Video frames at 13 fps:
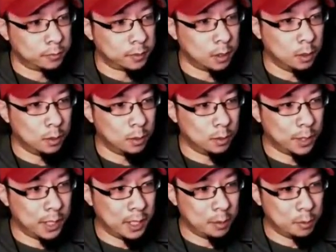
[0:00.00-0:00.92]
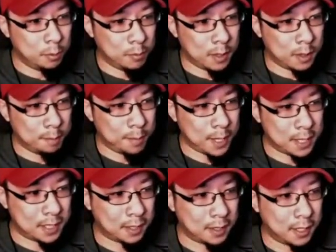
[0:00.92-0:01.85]
Oh, you little
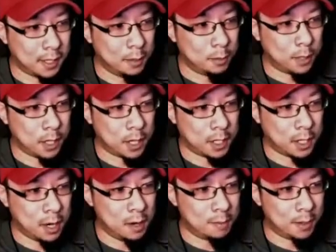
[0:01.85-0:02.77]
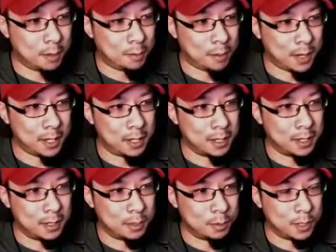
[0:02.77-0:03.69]
plastic got the little cookie cardboard
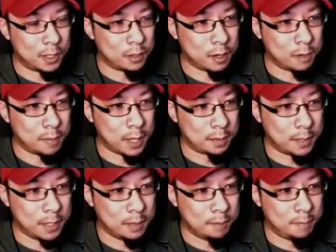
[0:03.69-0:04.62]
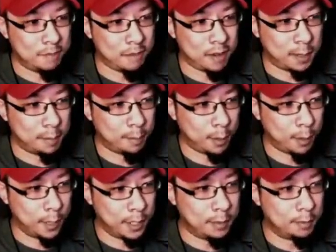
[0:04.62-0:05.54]
breakers, which drive me absolutely freaking
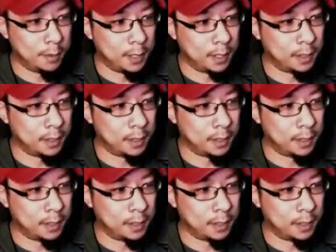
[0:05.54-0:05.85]
potty, but